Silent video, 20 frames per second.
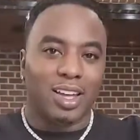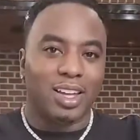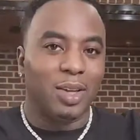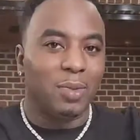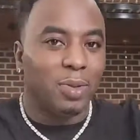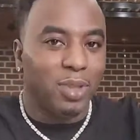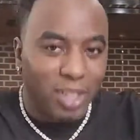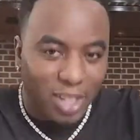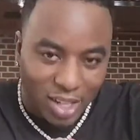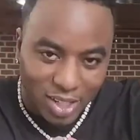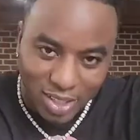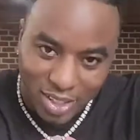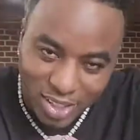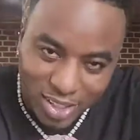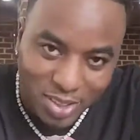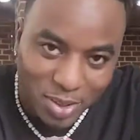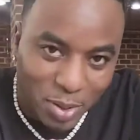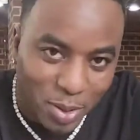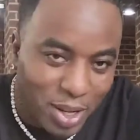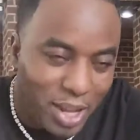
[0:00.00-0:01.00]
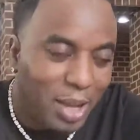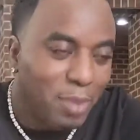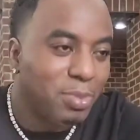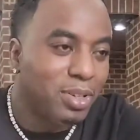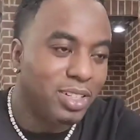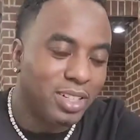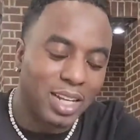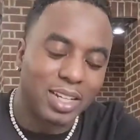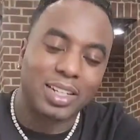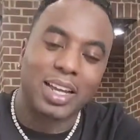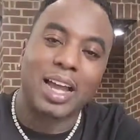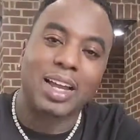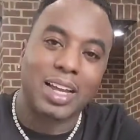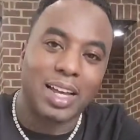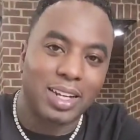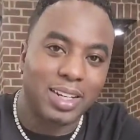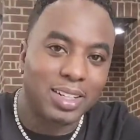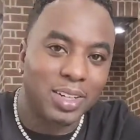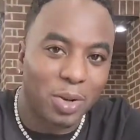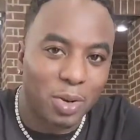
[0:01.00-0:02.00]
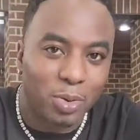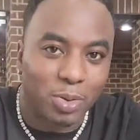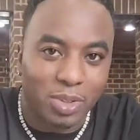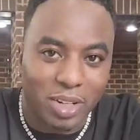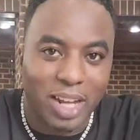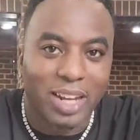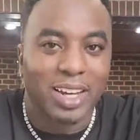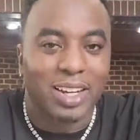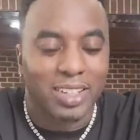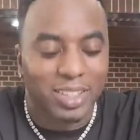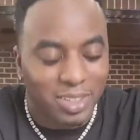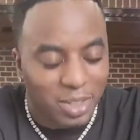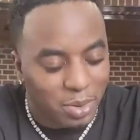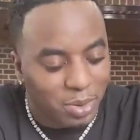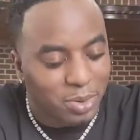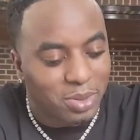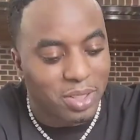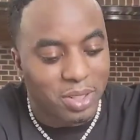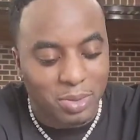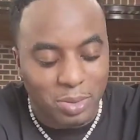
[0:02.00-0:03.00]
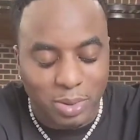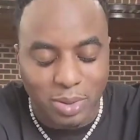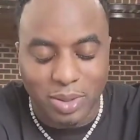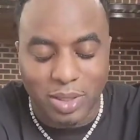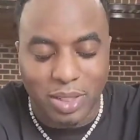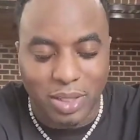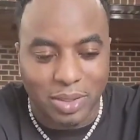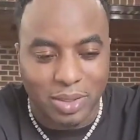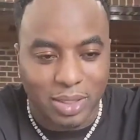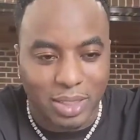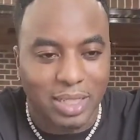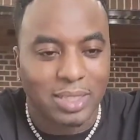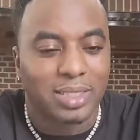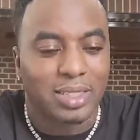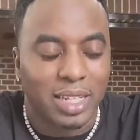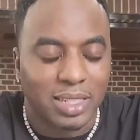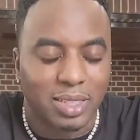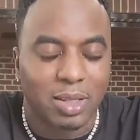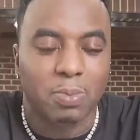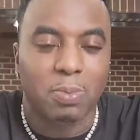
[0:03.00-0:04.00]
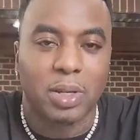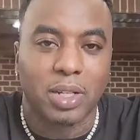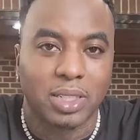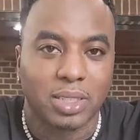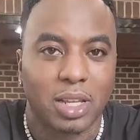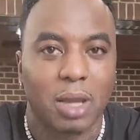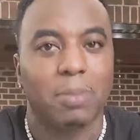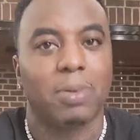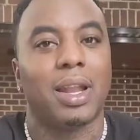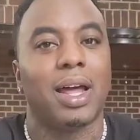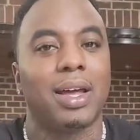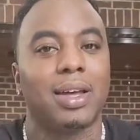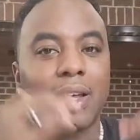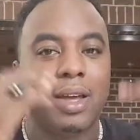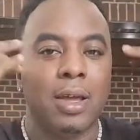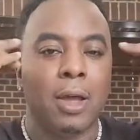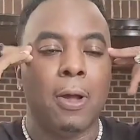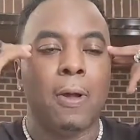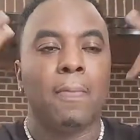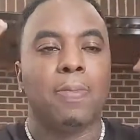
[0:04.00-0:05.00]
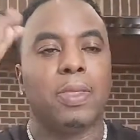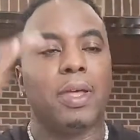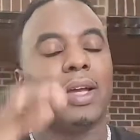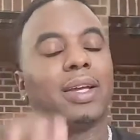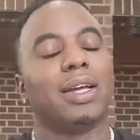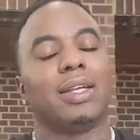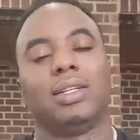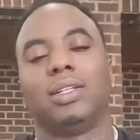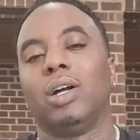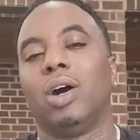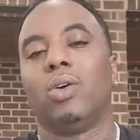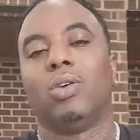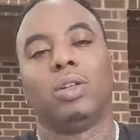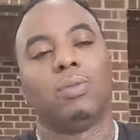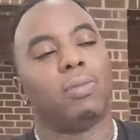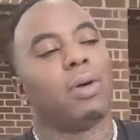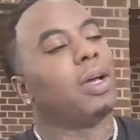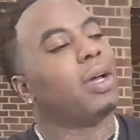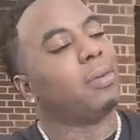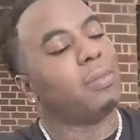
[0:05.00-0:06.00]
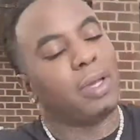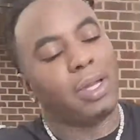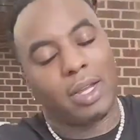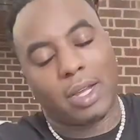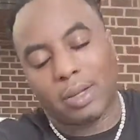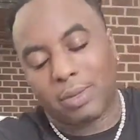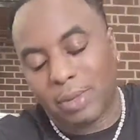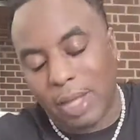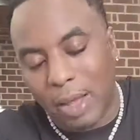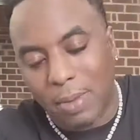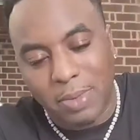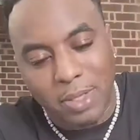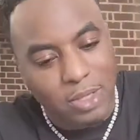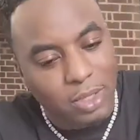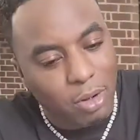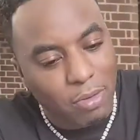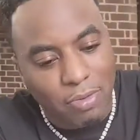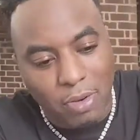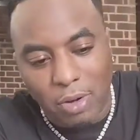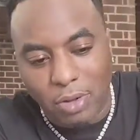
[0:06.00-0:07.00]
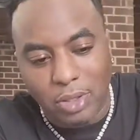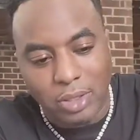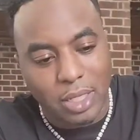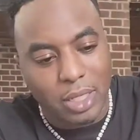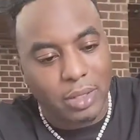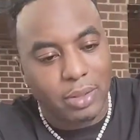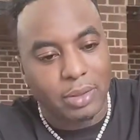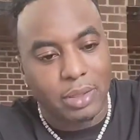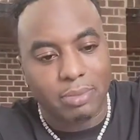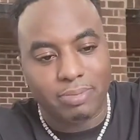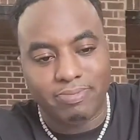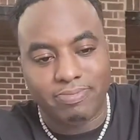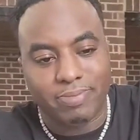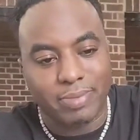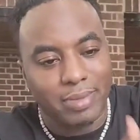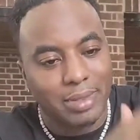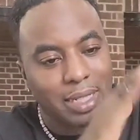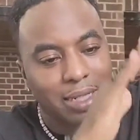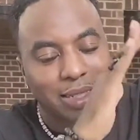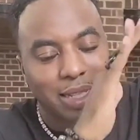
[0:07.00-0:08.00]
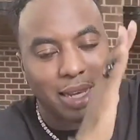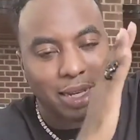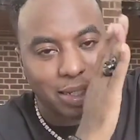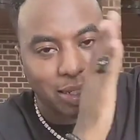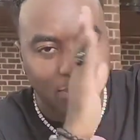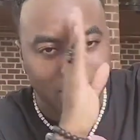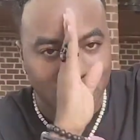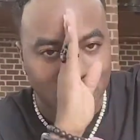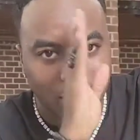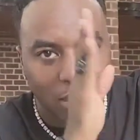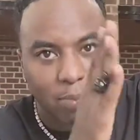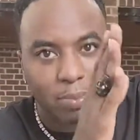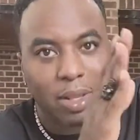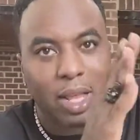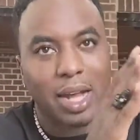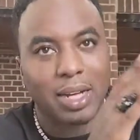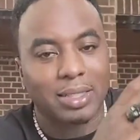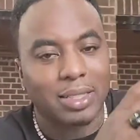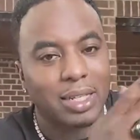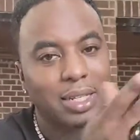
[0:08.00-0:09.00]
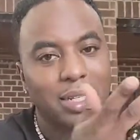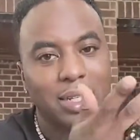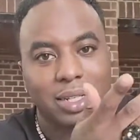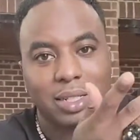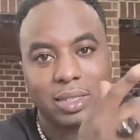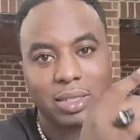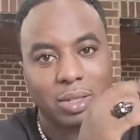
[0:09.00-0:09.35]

They be like, yeah, I be like, I gotta know, I gotta know. So you know, that's that's the biggest thing. But I, I got a goal in mind, man. I, I be so focused on. It's like I'm I'm locked in.